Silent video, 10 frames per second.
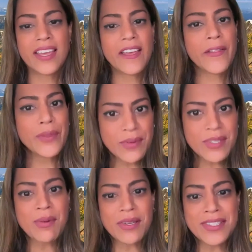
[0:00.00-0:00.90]
and the
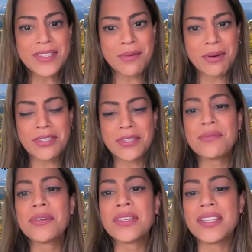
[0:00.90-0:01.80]
responses were actually
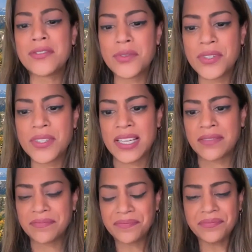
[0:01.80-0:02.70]
really
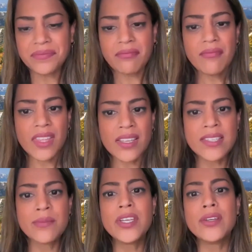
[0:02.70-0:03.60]
interesting. As
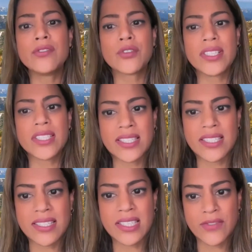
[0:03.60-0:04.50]
somebody who treats this
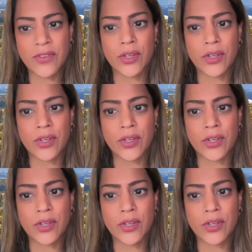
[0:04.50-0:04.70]
disease for